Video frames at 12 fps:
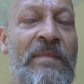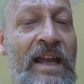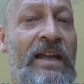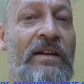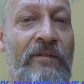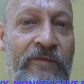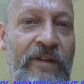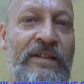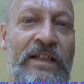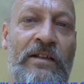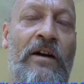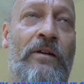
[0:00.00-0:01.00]
to make it a
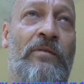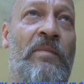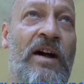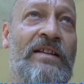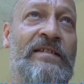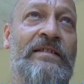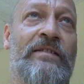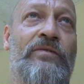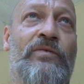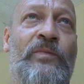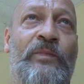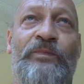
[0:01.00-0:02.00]
$50
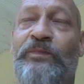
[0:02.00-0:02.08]
bicycle,